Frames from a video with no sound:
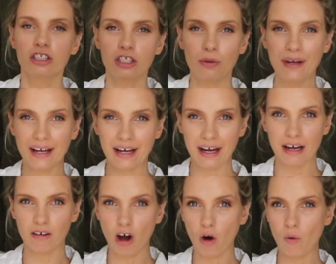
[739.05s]
doing
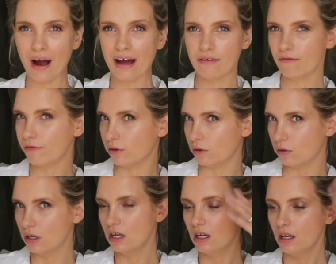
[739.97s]
a whole
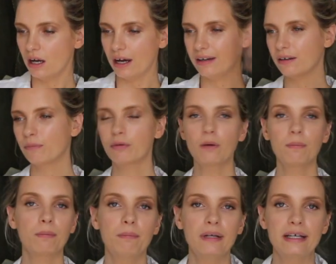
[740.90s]
handful, and I'm
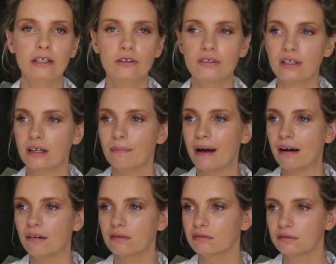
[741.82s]
probably using
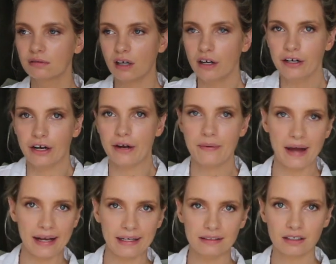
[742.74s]
about, I don't know,
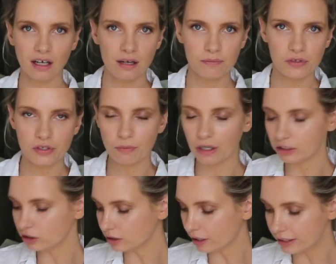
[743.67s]
eight times as
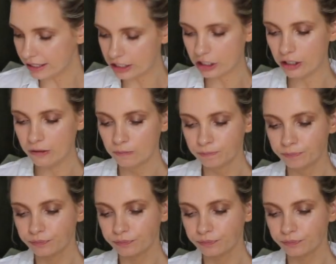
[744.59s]
much as I need to.